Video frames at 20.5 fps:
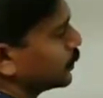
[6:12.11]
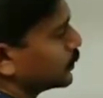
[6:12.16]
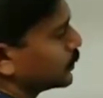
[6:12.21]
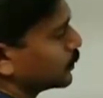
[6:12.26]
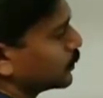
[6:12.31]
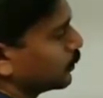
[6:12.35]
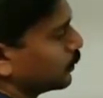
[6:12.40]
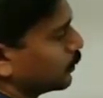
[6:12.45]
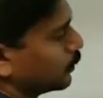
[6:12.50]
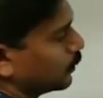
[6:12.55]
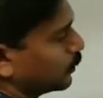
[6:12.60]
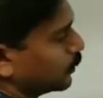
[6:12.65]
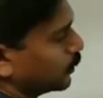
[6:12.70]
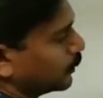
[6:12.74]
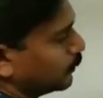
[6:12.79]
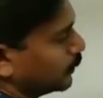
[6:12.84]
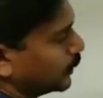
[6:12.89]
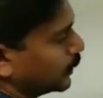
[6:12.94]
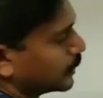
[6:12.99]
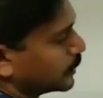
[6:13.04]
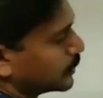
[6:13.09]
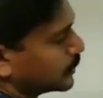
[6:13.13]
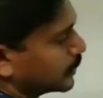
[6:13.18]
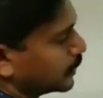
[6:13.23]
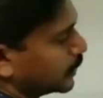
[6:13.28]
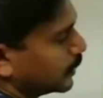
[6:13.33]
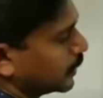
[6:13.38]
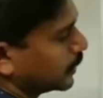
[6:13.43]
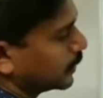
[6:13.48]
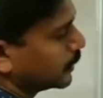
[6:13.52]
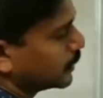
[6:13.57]
So we can
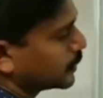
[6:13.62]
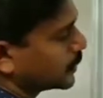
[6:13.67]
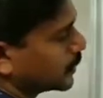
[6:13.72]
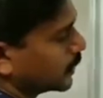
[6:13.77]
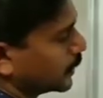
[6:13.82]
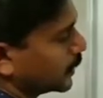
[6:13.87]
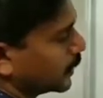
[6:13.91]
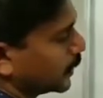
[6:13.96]
say this is a